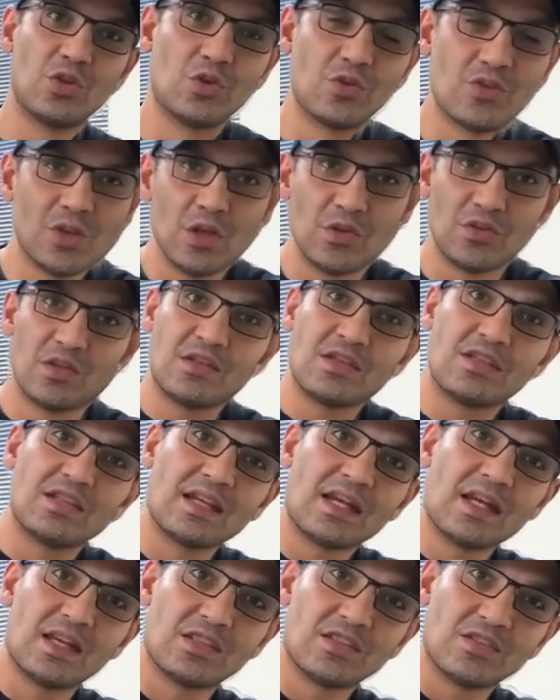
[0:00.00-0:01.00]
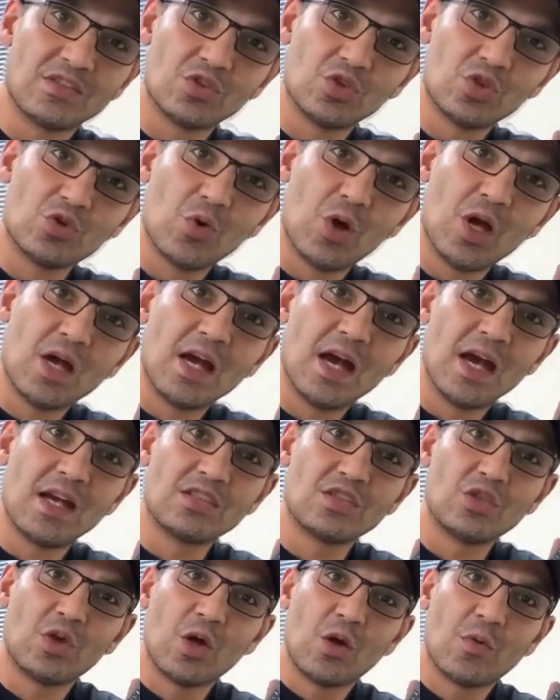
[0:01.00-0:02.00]
2006, the Thuraya
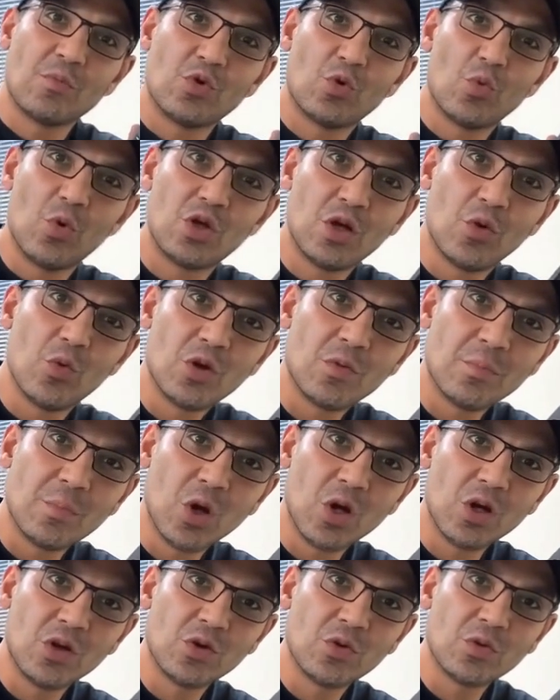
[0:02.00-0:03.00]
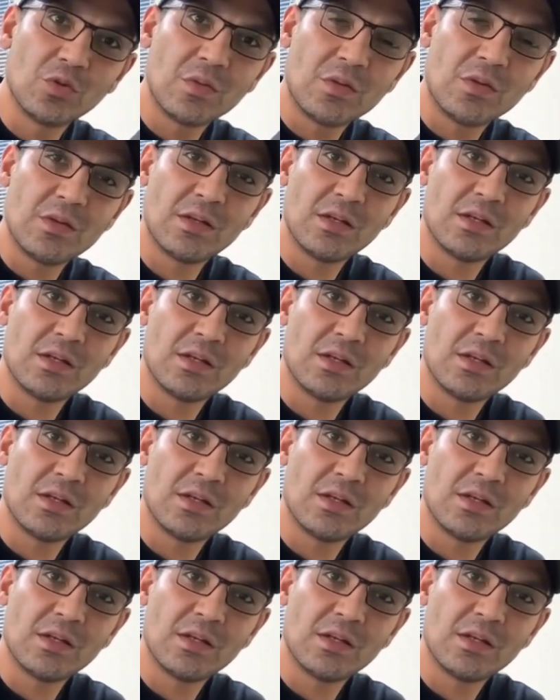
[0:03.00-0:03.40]
Ascom 21 model,